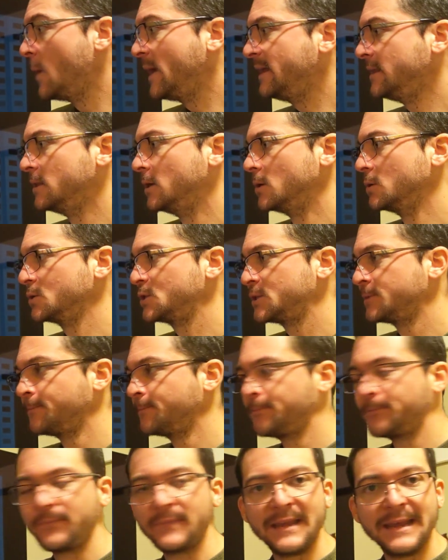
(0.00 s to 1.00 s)
Windows
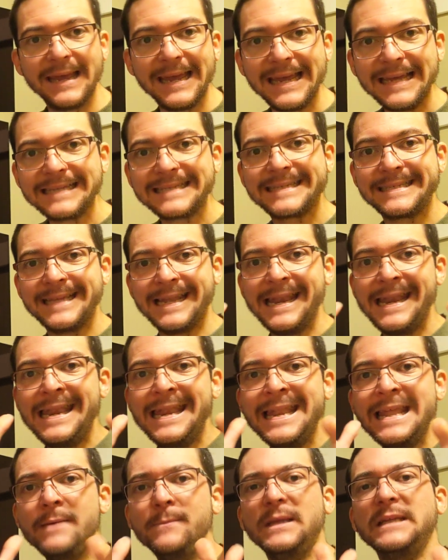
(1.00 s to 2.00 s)
is
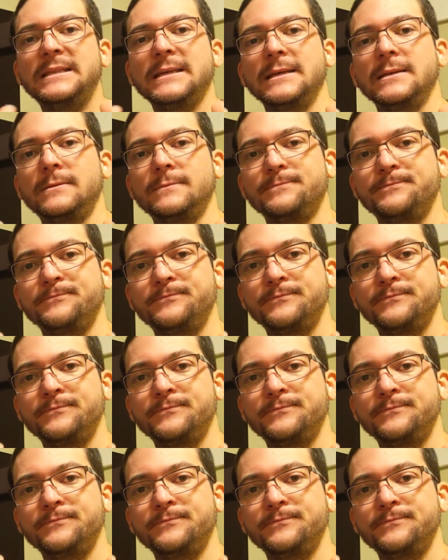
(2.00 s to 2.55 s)
limited